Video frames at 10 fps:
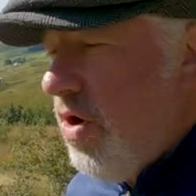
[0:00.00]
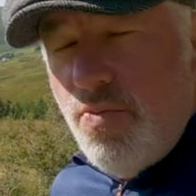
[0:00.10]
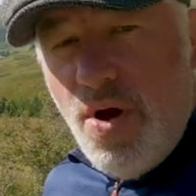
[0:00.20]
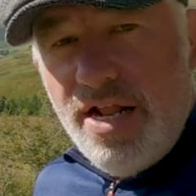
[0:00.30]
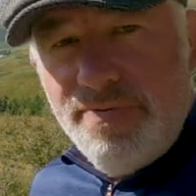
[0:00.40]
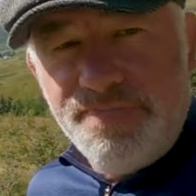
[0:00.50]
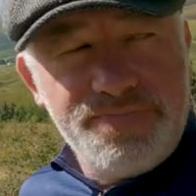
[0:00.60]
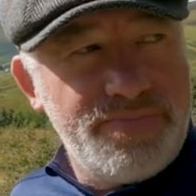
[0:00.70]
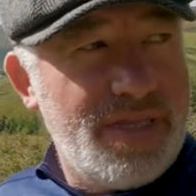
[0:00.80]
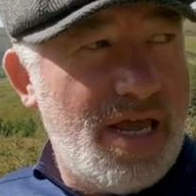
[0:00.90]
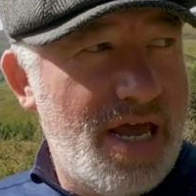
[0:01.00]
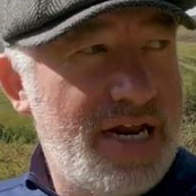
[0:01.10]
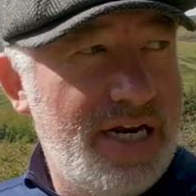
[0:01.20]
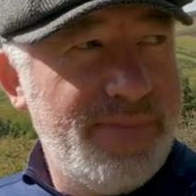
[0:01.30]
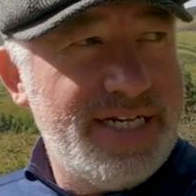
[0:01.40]
going well.
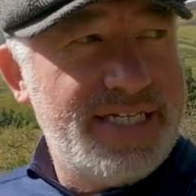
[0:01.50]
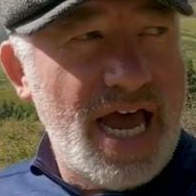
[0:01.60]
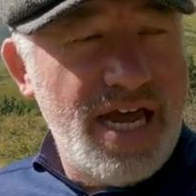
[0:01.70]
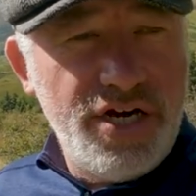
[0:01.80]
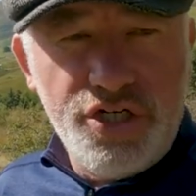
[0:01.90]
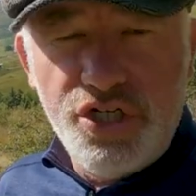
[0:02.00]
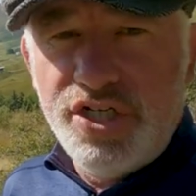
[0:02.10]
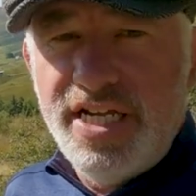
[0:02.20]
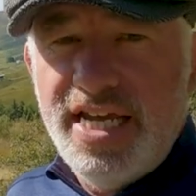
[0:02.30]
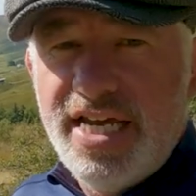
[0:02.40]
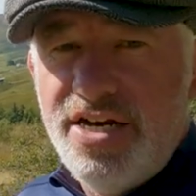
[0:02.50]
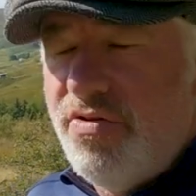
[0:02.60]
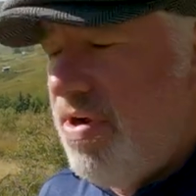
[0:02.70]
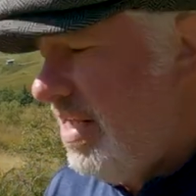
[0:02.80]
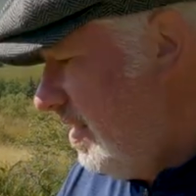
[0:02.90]
A little bit tired. Just taking
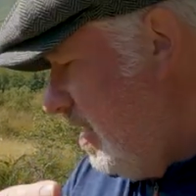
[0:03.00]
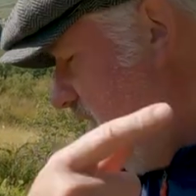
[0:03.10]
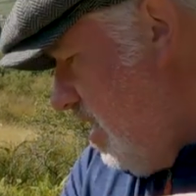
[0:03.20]
a rest